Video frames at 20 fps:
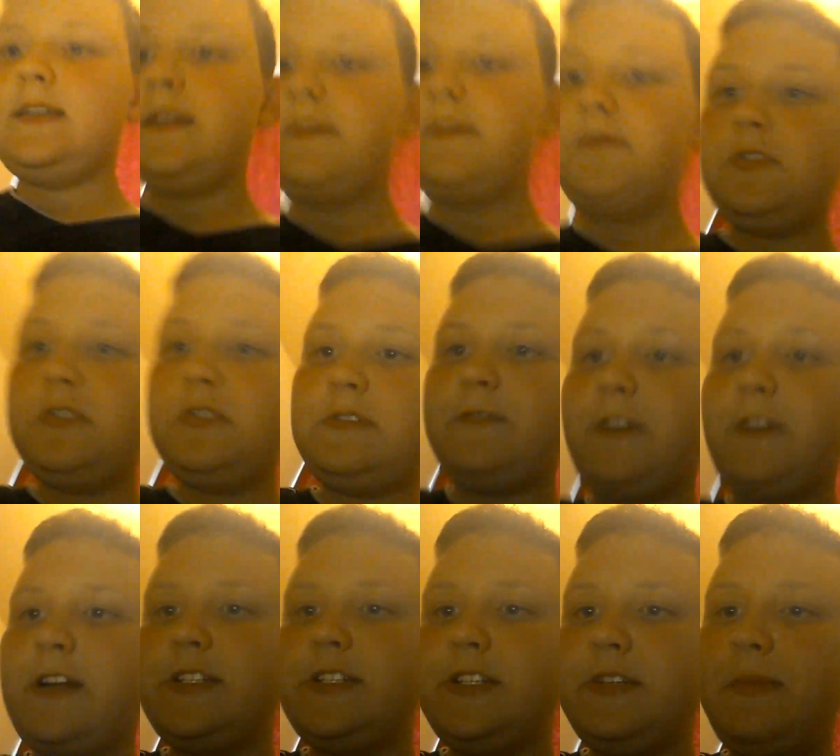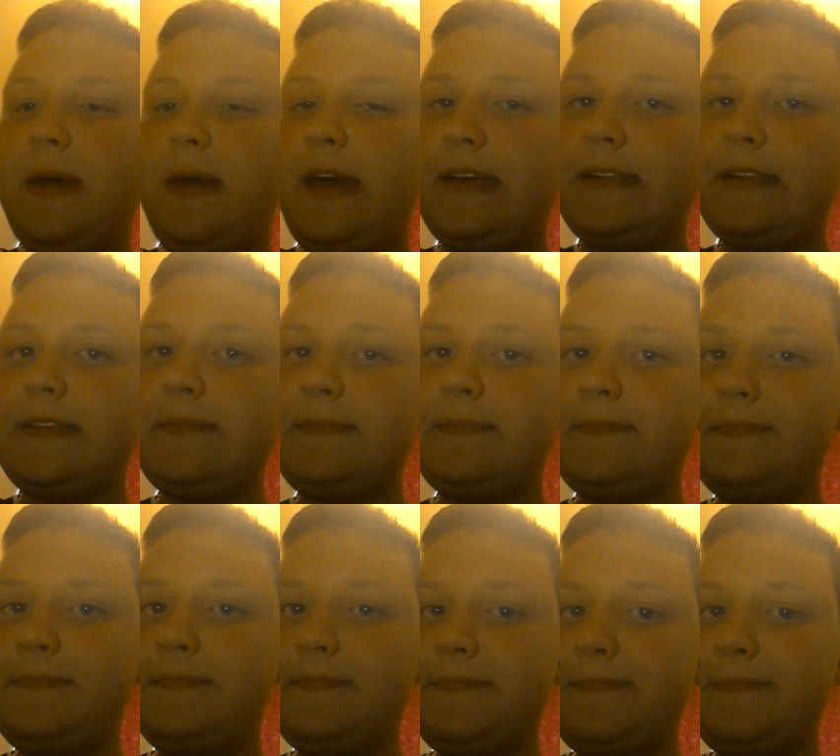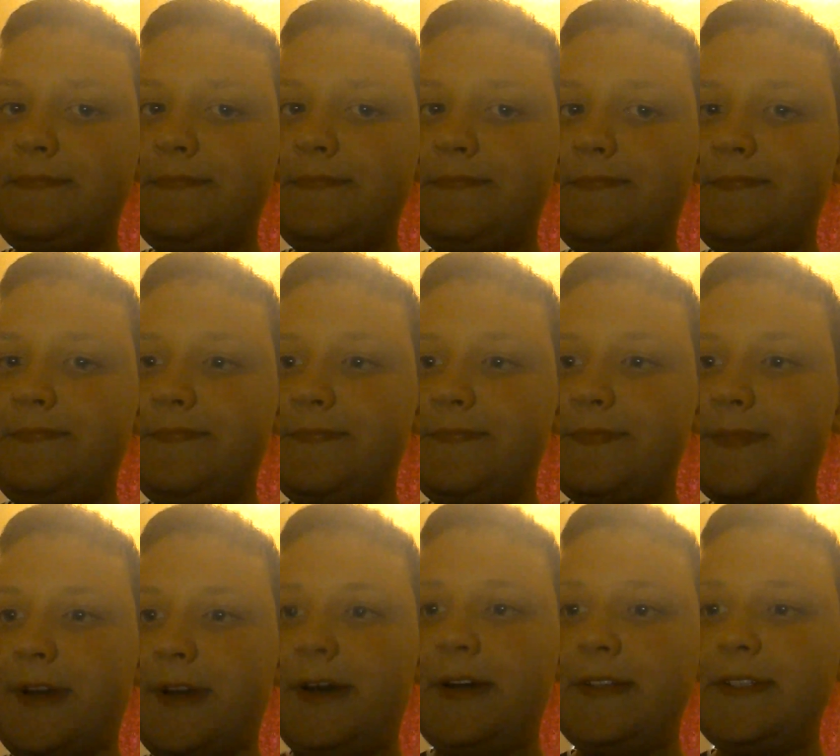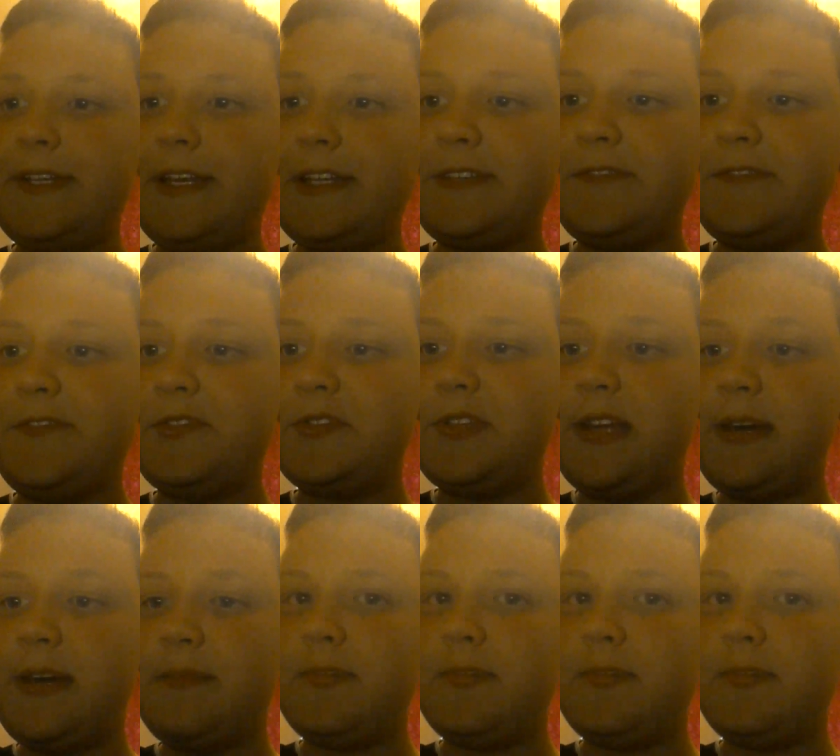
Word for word: First friend you made. Can't say his full name,